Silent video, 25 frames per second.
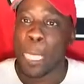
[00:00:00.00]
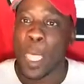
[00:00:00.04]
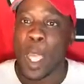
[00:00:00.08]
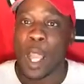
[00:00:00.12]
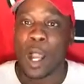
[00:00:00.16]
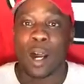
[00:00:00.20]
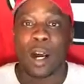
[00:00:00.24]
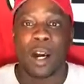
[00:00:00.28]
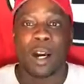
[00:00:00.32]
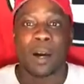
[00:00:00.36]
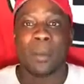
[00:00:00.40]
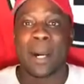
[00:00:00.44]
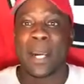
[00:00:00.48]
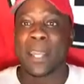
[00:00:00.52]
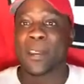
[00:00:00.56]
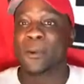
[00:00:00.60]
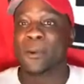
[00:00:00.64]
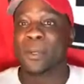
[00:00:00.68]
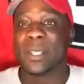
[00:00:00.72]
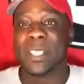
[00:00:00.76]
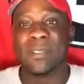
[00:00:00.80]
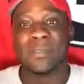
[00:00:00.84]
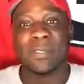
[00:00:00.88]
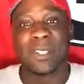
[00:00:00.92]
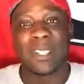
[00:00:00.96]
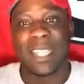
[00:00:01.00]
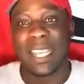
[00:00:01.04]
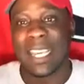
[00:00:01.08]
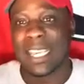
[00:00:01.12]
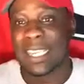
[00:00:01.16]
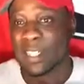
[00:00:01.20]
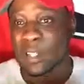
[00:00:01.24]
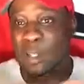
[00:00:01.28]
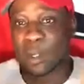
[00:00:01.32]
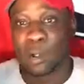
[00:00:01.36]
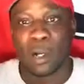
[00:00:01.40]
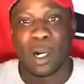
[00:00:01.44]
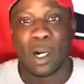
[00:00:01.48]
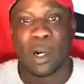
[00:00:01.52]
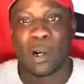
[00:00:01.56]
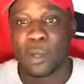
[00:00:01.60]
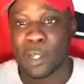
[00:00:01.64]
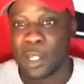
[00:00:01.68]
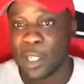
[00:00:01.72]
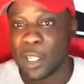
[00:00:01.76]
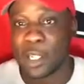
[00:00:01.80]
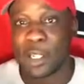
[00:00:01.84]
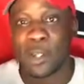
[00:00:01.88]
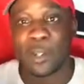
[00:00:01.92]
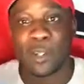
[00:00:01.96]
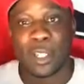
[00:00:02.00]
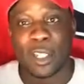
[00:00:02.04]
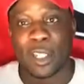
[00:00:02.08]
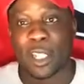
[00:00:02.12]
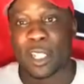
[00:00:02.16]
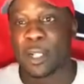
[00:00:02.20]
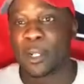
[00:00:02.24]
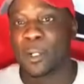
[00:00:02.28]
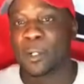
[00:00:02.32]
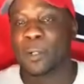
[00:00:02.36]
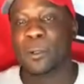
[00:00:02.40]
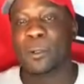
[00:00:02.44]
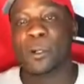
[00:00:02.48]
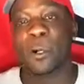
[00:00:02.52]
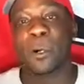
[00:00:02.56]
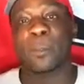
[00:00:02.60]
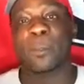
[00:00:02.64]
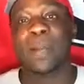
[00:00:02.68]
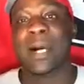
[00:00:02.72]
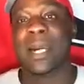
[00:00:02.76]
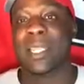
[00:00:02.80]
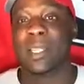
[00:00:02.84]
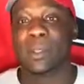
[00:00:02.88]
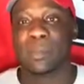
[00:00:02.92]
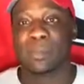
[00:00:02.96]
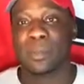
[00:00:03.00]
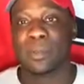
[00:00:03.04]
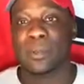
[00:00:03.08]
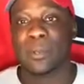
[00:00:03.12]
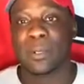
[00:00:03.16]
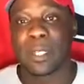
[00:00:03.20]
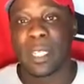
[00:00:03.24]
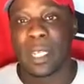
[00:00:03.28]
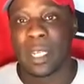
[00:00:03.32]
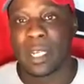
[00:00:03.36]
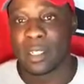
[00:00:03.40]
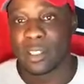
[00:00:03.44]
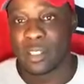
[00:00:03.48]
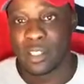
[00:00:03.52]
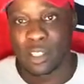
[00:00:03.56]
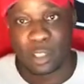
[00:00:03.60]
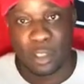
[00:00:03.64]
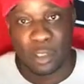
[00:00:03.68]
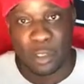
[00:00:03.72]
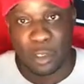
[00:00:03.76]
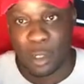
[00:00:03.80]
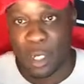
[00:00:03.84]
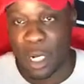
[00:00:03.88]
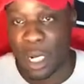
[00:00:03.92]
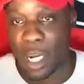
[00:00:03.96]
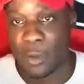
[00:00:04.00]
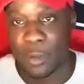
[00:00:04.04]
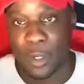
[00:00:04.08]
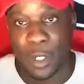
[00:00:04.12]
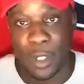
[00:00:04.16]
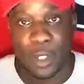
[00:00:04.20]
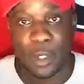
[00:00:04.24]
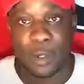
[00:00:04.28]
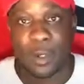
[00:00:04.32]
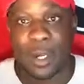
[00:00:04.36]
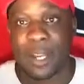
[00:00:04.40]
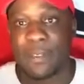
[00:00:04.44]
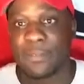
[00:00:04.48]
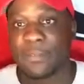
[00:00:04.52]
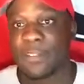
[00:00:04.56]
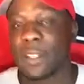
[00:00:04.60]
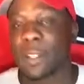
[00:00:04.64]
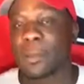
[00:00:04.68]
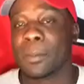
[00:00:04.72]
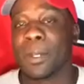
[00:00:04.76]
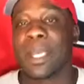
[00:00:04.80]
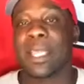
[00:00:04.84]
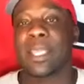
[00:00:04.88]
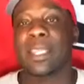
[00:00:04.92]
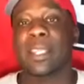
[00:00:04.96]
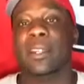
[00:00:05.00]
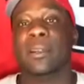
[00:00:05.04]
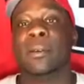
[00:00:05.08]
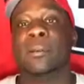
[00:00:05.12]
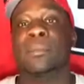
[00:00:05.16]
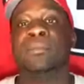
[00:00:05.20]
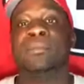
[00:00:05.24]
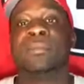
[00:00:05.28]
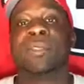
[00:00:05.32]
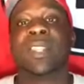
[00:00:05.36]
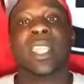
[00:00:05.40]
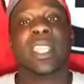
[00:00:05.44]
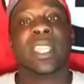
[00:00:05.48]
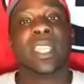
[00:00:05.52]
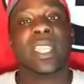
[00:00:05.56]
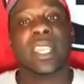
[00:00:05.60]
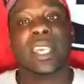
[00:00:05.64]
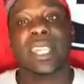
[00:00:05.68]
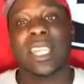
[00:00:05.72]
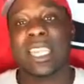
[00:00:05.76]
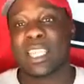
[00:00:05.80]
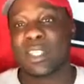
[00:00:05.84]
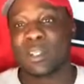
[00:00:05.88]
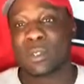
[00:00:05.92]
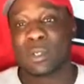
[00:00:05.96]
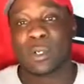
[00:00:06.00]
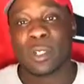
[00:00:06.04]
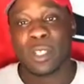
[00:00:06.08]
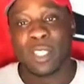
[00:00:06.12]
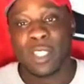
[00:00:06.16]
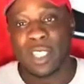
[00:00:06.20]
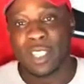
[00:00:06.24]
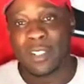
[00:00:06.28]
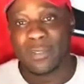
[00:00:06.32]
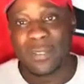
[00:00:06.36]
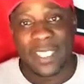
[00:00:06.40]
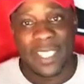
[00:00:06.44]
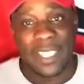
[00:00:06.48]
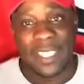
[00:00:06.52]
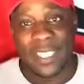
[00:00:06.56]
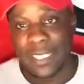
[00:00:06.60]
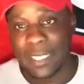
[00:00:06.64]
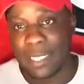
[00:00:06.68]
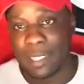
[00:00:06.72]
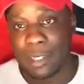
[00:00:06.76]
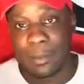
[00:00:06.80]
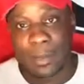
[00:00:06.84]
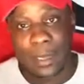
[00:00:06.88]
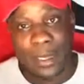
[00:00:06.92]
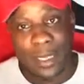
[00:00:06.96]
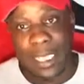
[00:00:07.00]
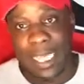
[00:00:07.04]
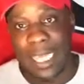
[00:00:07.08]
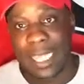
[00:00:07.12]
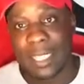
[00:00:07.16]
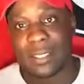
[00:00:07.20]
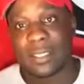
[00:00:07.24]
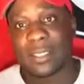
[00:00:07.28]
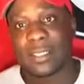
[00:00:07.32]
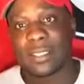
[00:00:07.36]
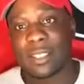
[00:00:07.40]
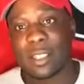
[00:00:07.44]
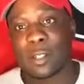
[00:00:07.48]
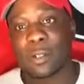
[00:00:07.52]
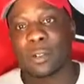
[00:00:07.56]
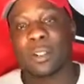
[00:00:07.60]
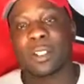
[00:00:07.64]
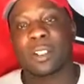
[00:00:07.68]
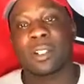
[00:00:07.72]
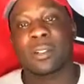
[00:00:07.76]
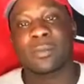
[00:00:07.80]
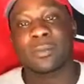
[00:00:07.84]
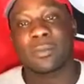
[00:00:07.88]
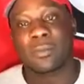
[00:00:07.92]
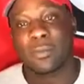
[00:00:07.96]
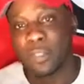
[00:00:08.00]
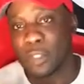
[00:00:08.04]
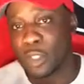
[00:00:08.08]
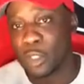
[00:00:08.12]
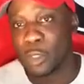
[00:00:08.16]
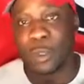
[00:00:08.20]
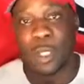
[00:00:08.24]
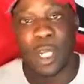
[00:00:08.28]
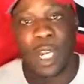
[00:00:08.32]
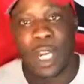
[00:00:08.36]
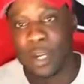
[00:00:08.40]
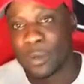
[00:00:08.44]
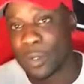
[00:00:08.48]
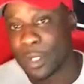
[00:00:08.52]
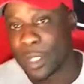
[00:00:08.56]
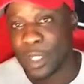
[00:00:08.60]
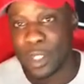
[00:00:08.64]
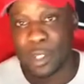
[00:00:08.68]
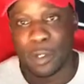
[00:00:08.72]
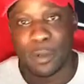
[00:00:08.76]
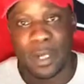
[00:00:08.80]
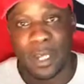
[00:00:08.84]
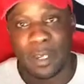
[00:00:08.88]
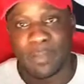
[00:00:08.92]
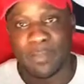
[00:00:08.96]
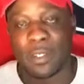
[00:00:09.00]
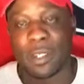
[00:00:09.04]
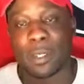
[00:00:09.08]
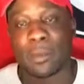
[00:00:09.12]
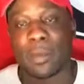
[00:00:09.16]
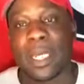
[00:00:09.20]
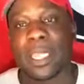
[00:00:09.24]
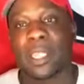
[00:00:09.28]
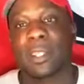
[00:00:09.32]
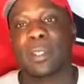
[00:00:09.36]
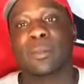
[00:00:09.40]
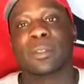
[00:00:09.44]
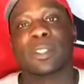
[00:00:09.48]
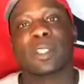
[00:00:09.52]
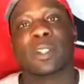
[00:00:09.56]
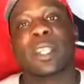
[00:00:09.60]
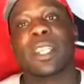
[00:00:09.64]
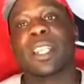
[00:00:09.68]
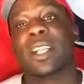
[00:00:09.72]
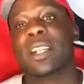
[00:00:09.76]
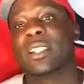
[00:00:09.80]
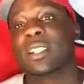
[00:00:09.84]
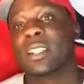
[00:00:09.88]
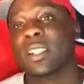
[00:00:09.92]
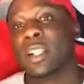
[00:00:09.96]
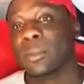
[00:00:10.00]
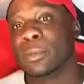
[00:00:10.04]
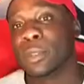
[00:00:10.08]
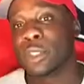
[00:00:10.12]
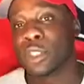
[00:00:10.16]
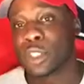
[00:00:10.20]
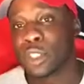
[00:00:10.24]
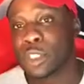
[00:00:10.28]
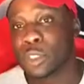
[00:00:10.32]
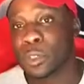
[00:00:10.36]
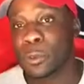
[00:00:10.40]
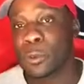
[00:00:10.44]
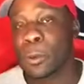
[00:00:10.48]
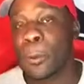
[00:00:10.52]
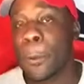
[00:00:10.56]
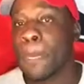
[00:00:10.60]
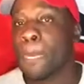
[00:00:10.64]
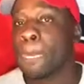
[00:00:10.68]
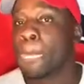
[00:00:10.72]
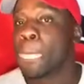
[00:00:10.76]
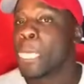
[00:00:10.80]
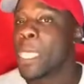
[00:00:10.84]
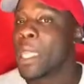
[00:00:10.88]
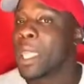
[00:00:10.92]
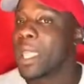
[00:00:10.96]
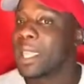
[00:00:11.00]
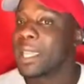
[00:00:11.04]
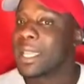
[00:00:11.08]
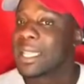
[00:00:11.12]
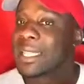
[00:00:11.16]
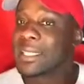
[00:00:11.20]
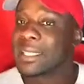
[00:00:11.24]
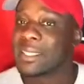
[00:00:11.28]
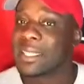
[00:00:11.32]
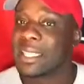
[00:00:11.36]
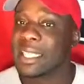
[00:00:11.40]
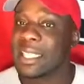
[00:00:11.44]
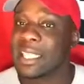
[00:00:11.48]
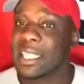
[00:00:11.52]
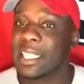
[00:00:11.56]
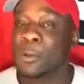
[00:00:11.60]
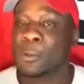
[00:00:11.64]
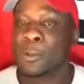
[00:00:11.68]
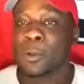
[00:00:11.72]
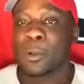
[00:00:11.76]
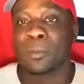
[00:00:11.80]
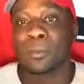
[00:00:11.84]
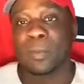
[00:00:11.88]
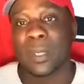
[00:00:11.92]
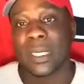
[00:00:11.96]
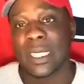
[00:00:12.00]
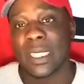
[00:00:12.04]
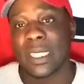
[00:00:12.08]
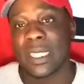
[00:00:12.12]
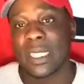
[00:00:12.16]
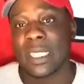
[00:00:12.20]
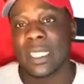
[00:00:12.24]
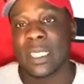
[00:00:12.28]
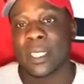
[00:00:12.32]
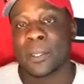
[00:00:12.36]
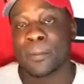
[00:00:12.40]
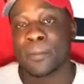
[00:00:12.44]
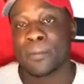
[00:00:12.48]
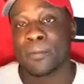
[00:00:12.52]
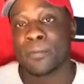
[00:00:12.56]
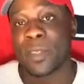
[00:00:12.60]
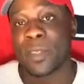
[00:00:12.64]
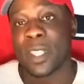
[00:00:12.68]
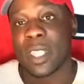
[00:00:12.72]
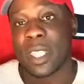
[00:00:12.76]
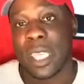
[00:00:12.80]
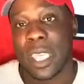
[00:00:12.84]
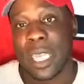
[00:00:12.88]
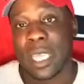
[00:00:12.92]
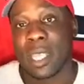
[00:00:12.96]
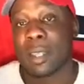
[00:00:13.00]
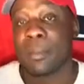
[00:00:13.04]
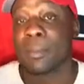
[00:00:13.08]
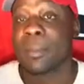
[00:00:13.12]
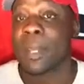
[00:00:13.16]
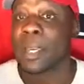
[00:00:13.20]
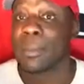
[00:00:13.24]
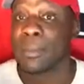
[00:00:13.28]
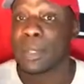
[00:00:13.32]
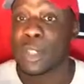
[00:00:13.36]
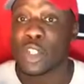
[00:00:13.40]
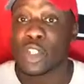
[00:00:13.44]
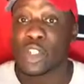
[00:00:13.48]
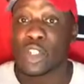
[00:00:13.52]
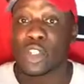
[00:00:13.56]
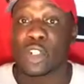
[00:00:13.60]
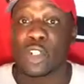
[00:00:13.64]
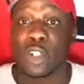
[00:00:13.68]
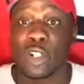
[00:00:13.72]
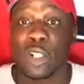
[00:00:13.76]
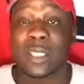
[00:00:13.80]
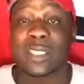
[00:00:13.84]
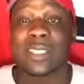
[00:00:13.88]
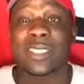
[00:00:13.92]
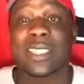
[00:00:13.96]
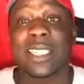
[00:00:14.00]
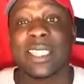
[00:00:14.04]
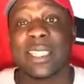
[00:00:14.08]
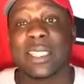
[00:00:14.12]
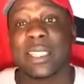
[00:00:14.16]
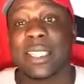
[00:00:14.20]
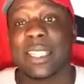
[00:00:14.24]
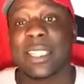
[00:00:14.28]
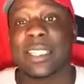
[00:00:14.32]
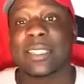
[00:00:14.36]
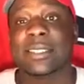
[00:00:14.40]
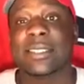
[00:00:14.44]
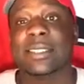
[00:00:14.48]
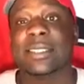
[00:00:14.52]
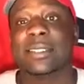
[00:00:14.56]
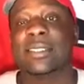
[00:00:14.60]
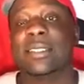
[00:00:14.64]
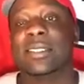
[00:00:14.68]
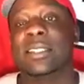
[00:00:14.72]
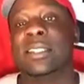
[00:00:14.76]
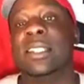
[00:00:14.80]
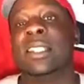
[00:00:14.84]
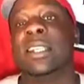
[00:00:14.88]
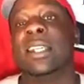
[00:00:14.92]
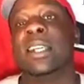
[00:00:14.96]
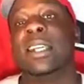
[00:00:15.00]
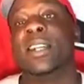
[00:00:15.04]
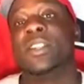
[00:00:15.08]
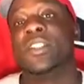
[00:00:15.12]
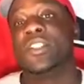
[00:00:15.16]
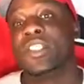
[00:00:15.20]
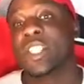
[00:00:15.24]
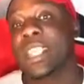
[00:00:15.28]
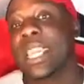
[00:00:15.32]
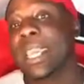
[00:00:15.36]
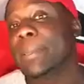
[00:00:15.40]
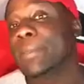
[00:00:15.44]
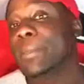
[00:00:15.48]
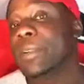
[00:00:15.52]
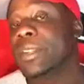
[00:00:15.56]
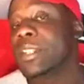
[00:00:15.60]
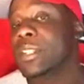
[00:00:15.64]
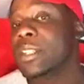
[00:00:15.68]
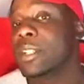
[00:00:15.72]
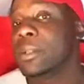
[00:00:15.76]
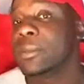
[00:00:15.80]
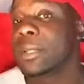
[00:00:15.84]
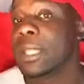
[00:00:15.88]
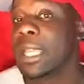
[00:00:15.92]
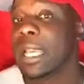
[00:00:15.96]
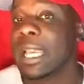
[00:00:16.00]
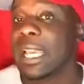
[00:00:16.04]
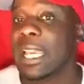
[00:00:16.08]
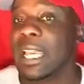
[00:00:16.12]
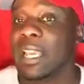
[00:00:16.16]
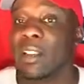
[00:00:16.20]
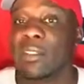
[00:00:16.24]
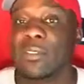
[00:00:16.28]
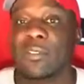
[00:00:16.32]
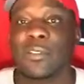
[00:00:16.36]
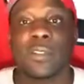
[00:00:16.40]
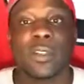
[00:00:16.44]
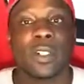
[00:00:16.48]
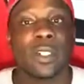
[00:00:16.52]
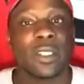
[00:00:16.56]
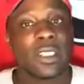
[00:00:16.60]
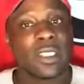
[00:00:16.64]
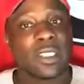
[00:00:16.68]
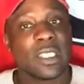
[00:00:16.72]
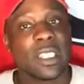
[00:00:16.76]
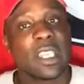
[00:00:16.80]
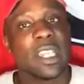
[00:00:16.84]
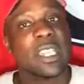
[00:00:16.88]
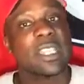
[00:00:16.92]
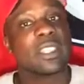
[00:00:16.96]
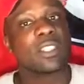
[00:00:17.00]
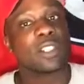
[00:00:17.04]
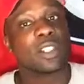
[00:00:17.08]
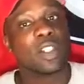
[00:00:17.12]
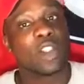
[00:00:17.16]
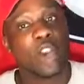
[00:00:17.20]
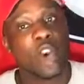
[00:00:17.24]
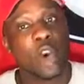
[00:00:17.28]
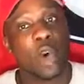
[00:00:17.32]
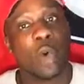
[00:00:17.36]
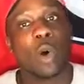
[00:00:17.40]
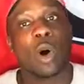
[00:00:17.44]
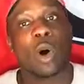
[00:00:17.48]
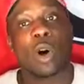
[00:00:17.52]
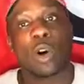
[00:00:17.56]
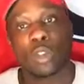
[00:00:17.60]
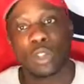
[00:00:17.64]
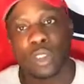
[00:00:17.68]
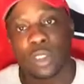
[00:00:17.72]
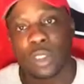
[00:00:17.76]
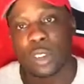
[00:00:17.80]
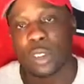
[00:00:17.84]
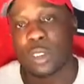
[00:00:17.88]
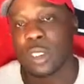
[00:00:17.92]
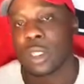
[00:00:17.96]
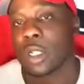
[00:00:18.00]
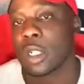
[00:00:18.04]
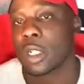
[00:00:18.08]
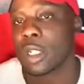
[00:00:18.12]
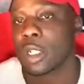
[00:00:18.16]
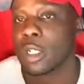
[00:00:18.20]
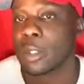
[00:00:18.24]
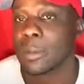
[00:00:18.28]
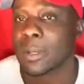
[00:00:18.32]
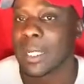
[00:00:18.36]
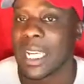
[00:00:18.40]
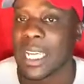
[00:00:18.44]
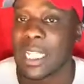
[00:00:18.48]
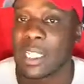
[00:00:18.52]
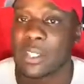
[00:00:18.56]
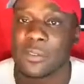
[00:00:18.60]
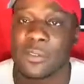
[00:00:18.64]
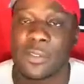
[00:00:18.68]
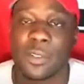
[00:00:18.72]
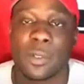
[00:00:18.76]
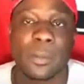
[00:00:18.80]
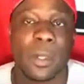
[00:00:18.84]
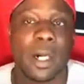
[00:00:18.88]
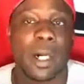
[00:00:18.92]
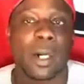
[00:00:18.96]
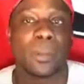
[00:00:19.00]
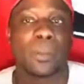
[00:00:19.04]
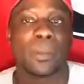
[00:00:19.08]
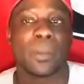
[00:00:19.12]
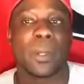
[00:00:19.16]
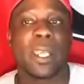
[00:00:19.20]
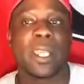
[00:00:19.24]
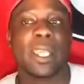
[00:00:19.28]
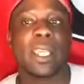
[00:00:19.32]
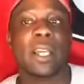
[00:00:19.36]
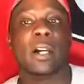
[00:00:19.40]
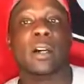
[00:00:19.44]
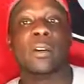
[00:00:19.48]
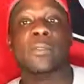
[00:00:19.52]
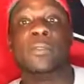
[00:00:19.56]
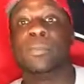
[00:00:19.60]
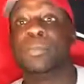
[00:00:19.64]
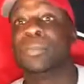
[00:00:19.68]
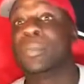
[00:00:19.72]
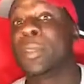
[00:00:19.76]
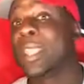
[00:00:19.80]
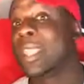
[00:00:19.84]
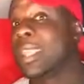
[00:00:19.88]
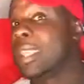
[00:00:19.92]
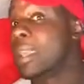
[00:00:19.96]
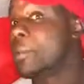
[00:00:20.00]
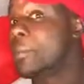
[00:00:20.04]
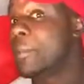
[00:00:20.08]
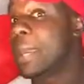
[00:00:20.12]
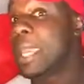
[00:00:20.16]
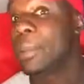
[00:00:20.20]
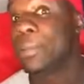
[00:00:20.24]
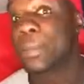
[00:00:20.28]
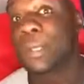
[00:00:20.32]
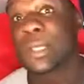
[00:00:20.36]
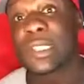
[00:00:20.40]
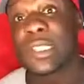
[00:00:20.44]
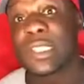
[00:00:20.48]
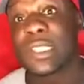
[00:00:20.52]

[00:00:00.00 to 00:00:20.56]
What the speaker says: I don't even got to go on and on and on about the Bulldogs, so you already know how I feel about them. And I do enough in-depth analysis on them for you to already know how I feel about them. So, they are number two. And I think it will be Alabama and Georgia in the SEC championship game for a chance to go on to the college football playoff. It may be a